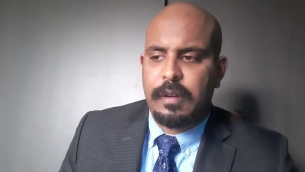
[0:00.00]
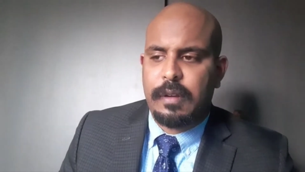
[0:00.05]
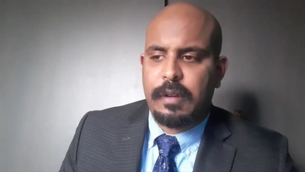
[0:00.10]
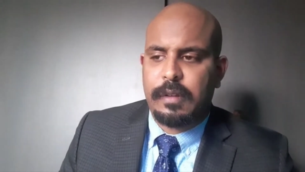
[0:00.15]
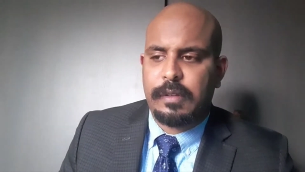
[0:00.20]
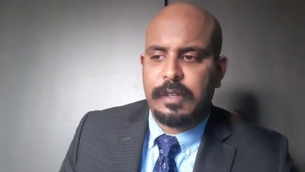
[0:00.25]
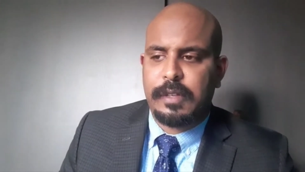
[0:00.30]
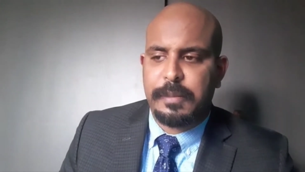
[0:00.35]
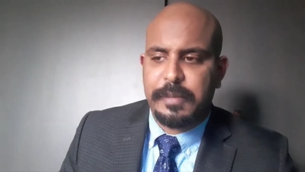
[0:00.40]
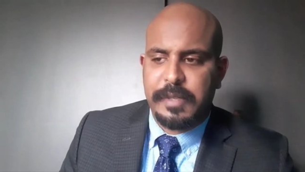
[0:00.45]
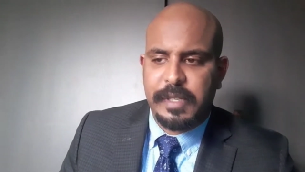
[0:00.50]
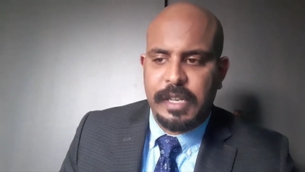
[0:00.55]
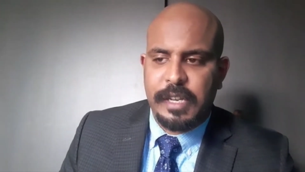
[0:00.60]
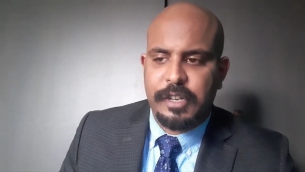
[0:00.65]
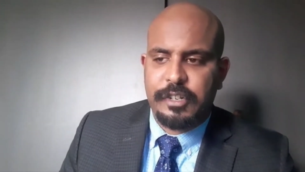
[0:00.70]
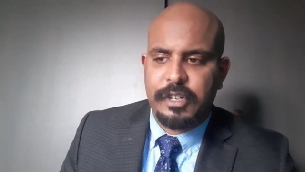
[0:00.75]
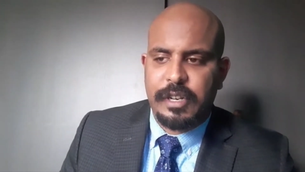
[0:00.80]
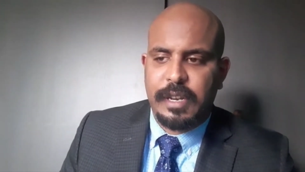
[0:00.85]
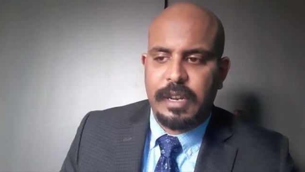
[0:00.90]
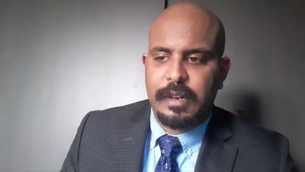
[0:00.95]

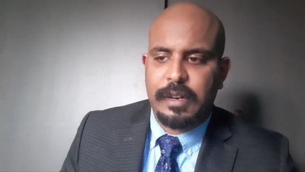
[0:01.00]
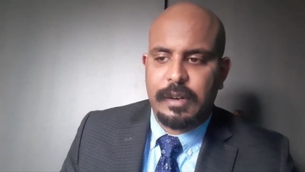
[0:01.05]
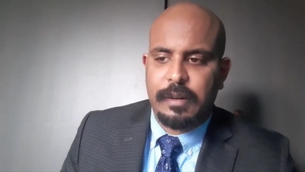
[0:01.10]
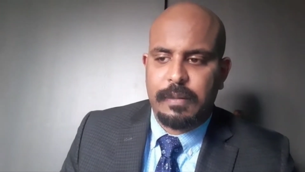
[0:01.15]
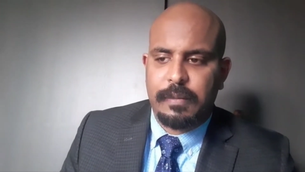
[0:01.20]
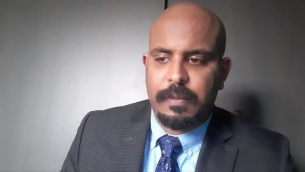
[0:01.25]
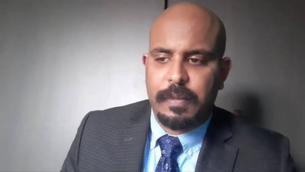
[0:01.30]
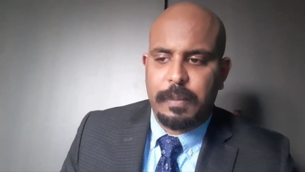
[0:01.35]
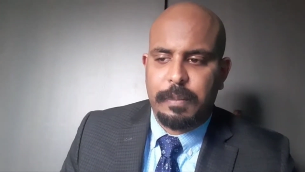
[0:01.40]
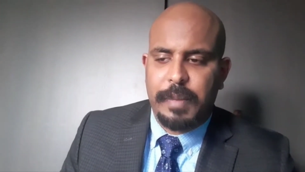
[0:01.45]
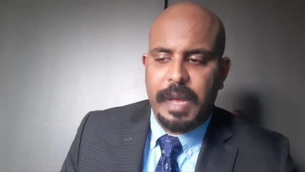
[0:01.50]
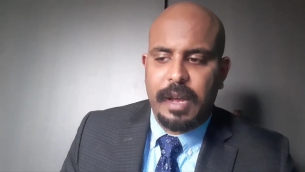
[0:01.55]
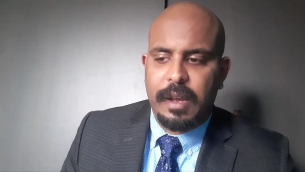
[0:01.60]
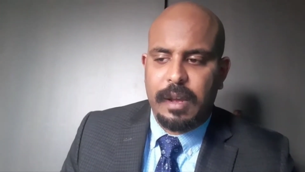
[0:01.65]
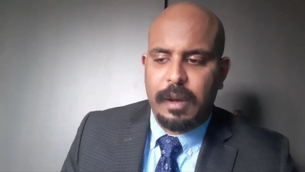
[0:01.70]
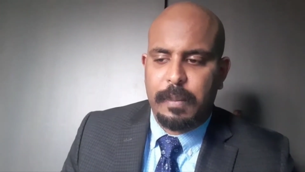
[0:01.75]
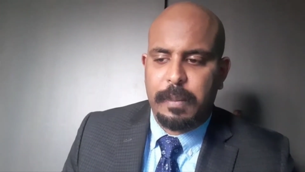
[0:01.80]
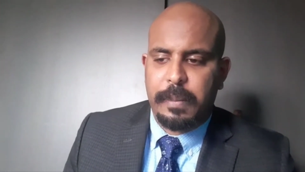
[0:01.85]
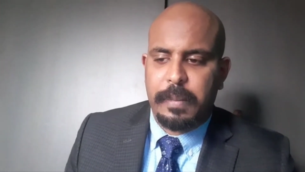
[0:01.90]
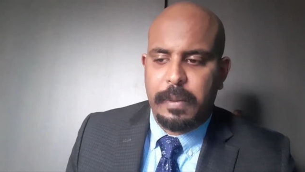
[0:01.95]
substantiate and back
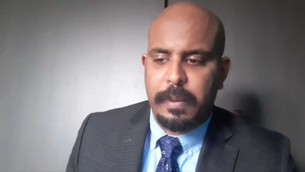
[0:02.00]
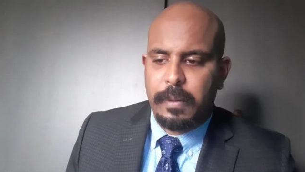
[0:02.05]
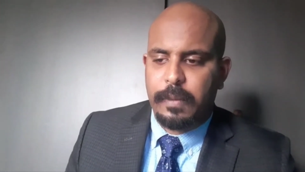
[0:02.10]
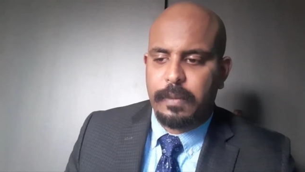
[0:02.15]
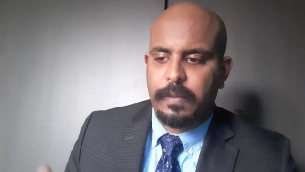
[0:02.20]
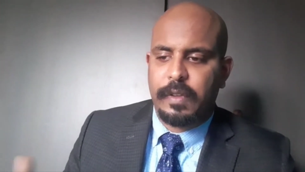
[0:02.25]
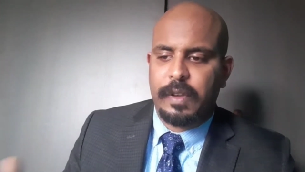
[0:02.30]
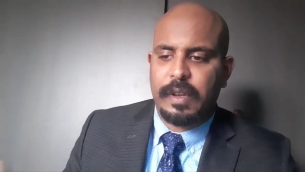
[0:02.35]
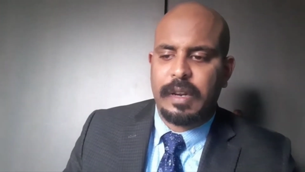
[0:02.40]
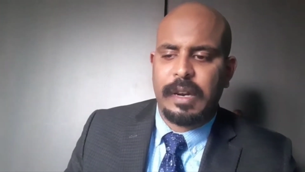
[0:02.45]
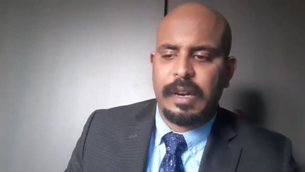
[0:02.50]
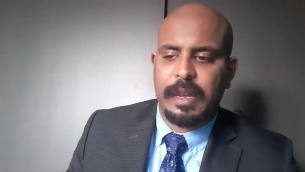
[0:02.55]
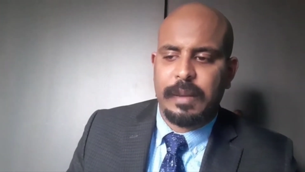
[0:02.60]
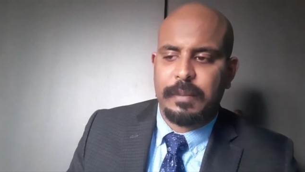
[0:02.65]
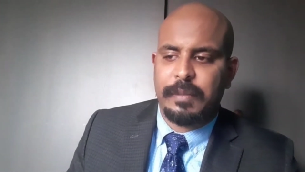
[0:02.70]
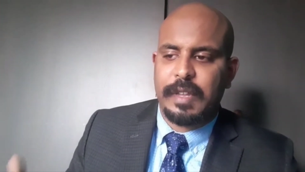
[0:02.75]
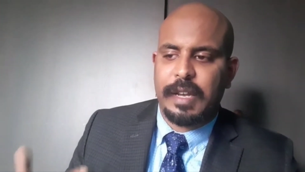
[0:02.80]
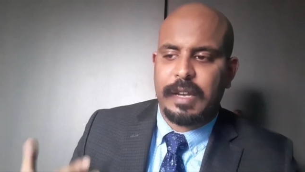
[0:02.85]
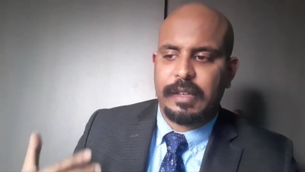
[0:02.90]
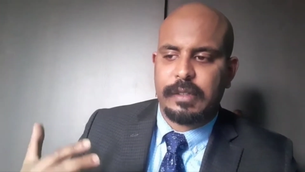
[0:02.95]
up the
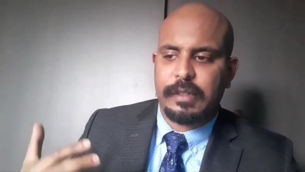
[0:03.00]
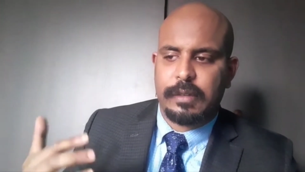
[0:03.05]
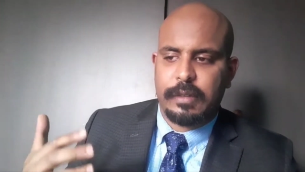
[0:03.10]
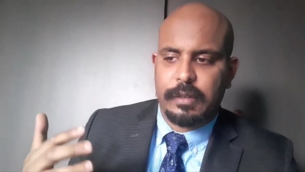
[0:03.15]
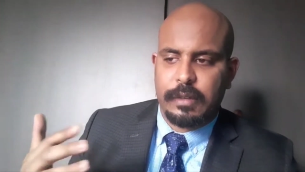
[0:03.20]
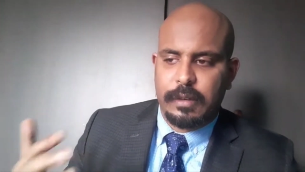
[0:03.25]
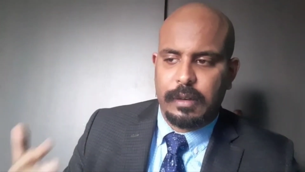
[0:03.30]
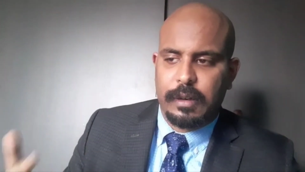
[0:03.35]
claim that